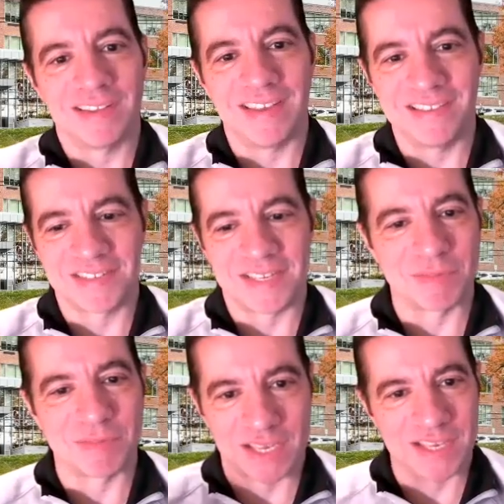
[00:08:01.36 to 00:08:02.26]
he
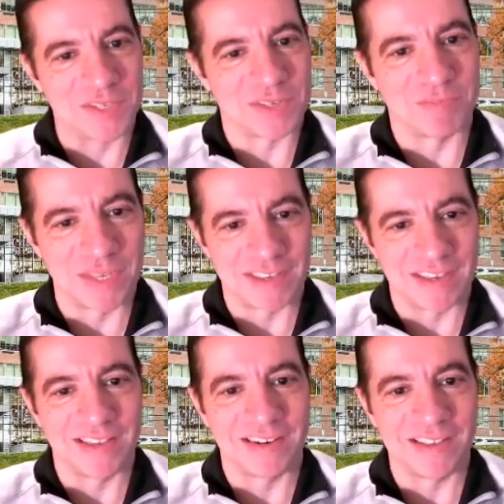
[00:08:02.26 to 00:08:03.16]
seems like he's a big
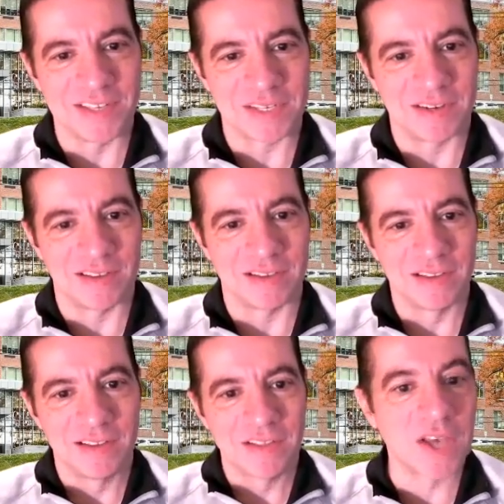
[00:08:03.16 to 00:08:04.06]
kid and easy to
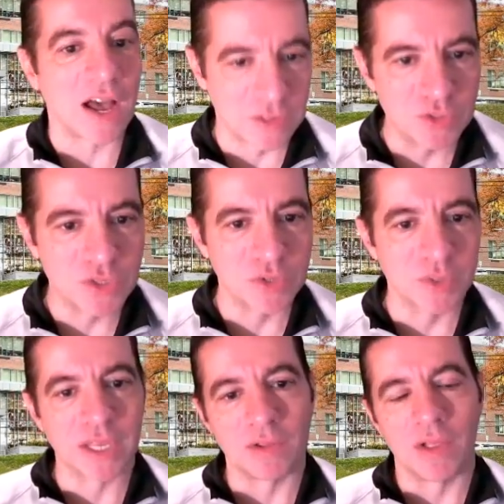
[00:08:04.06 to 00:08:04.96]
talk to too and get